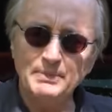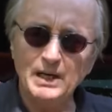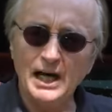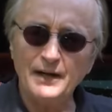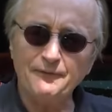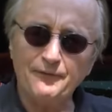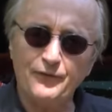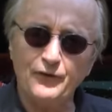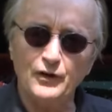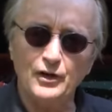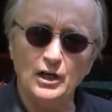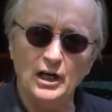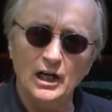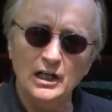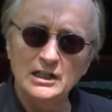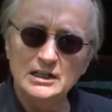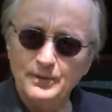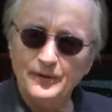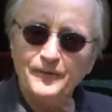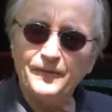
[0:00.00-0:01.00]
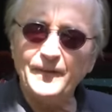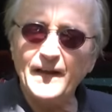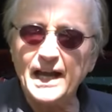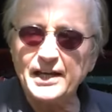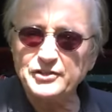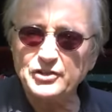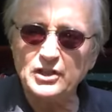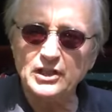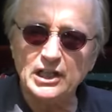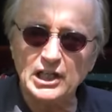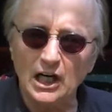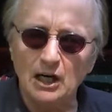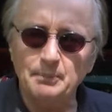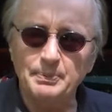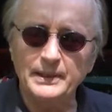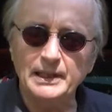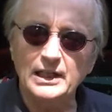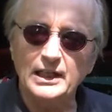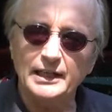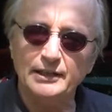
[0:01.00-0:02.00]
but for a perfection
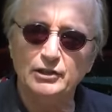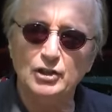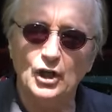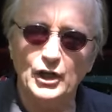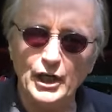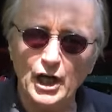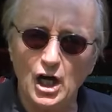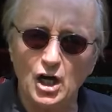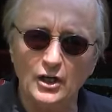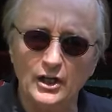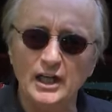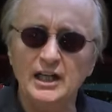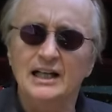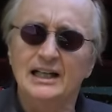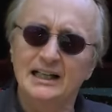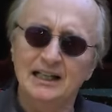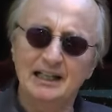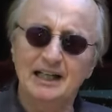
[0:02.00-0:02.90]
company like Toyota,